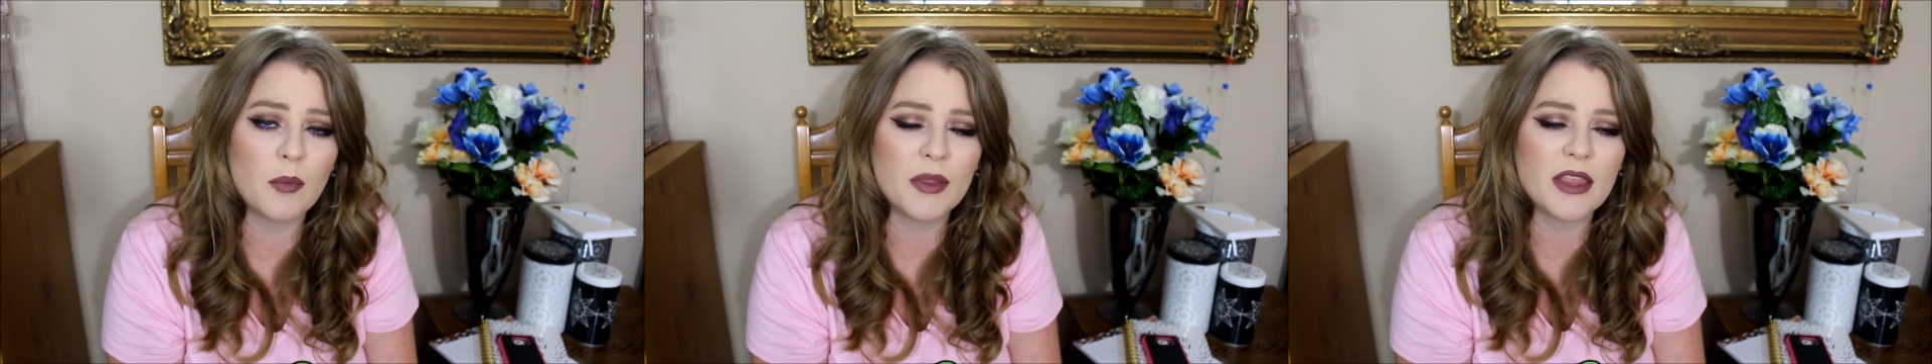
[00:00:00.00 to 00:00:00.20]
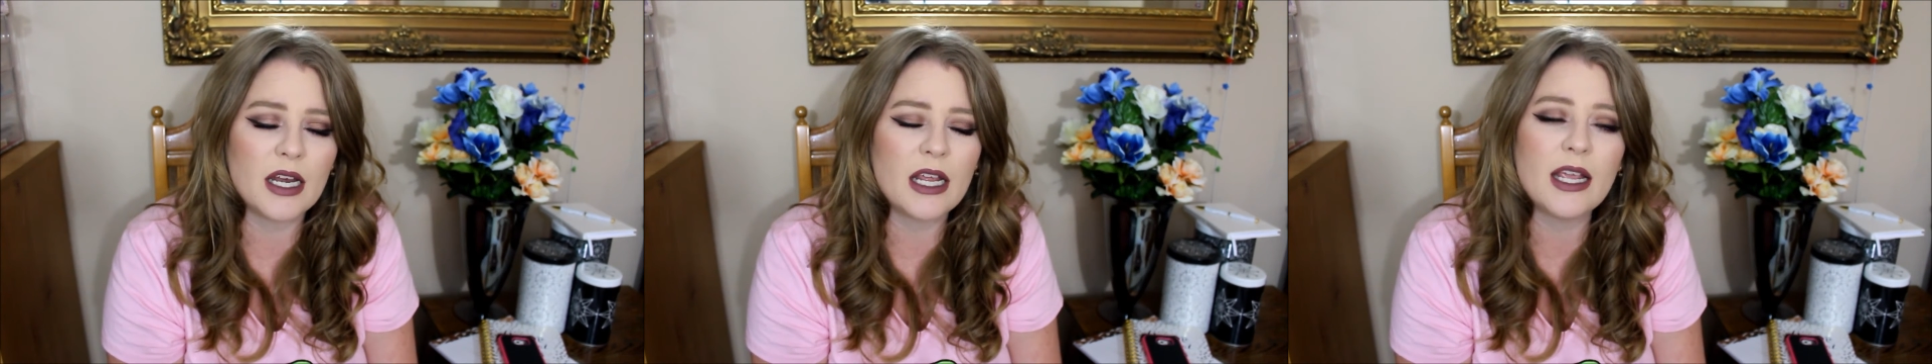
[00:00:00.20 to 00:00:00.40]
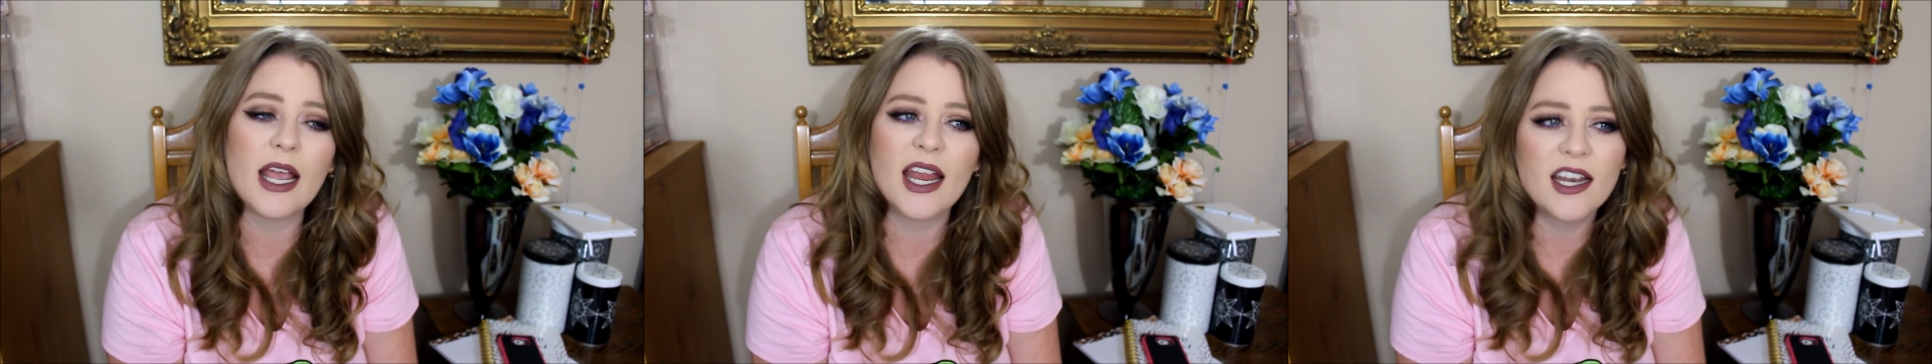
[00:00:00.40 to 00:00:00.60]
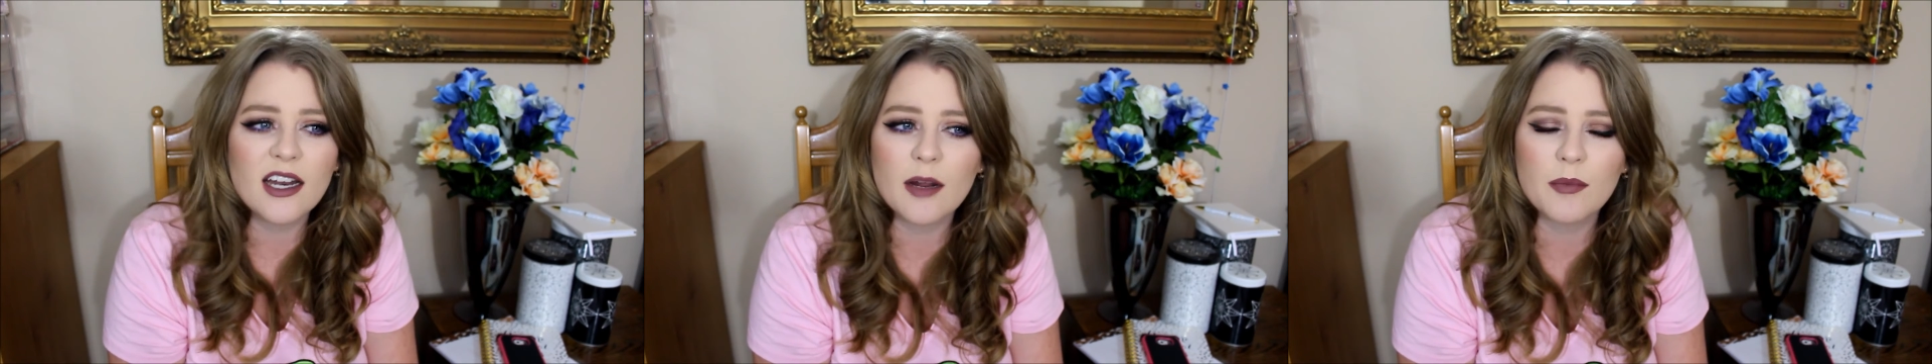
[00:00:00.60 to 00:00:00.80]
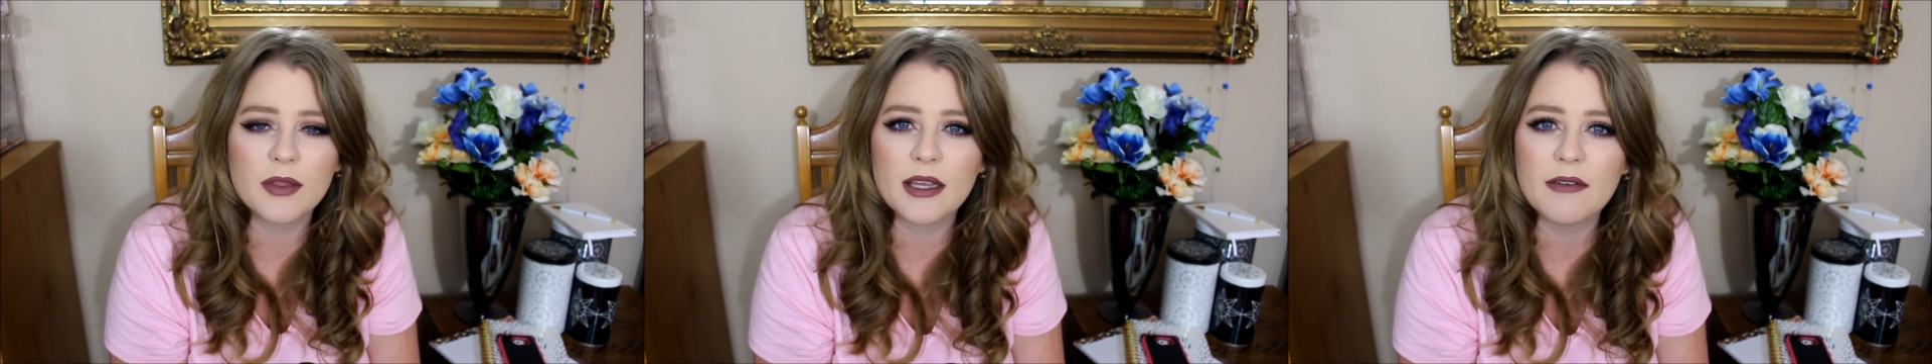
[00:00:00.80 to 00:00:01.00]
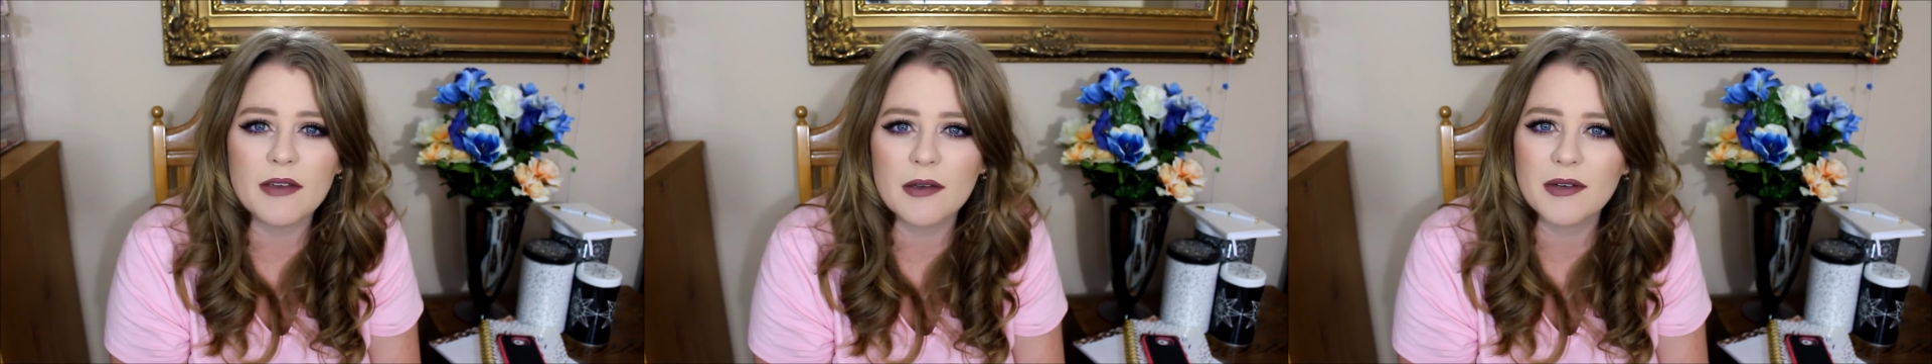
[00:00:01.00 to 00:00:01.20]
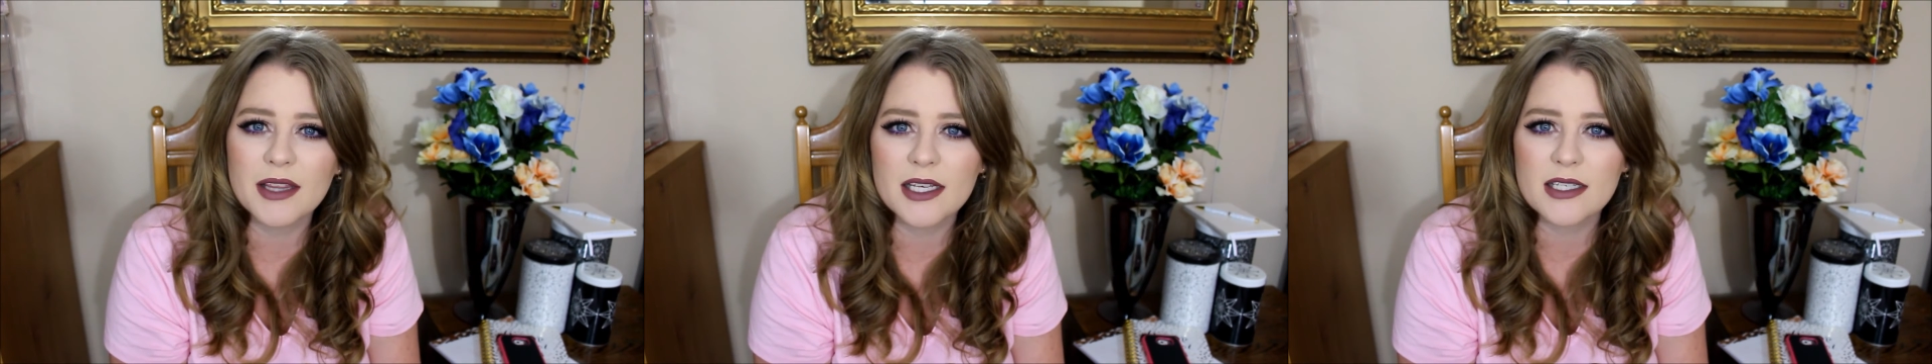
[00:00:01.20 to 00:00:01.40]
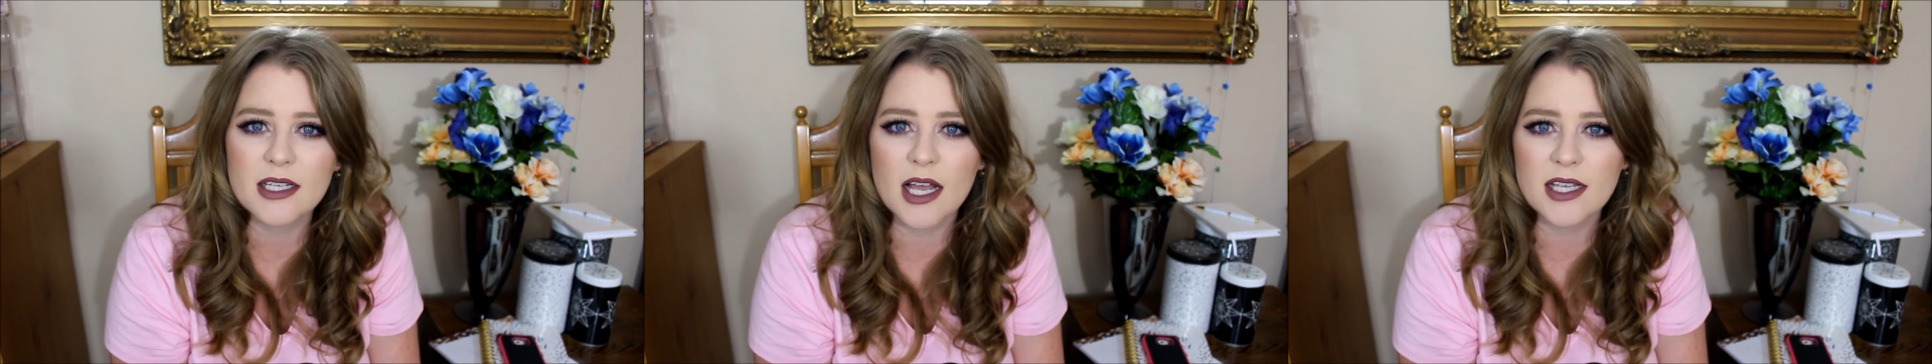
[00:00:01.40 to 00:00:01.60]
but then he ended up leaving with
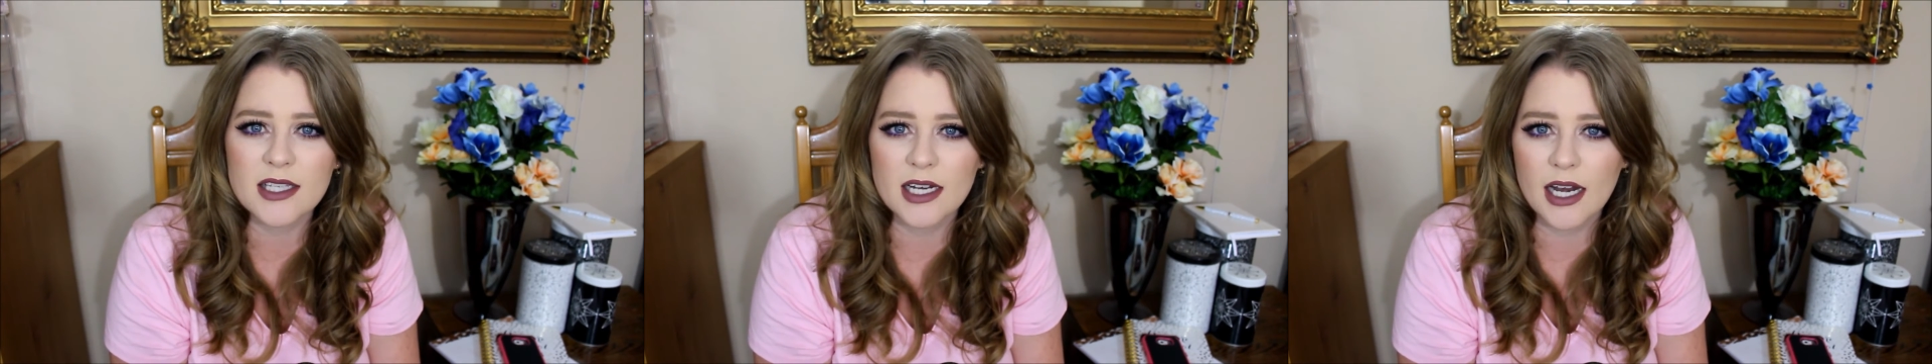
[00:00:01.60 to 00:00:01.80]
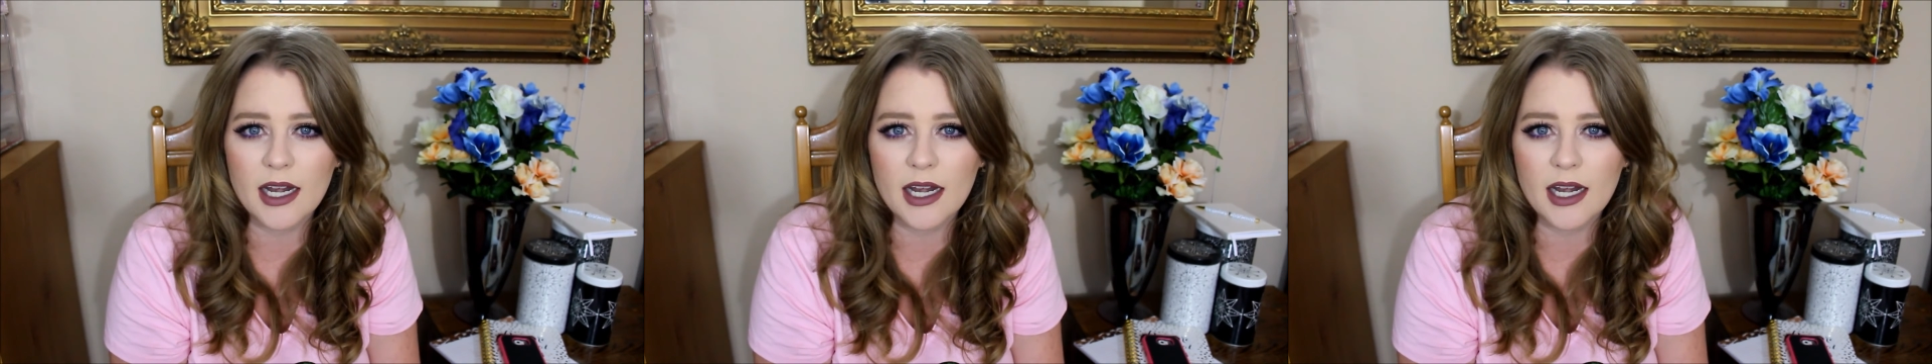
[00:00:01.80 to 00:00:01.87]
his cousin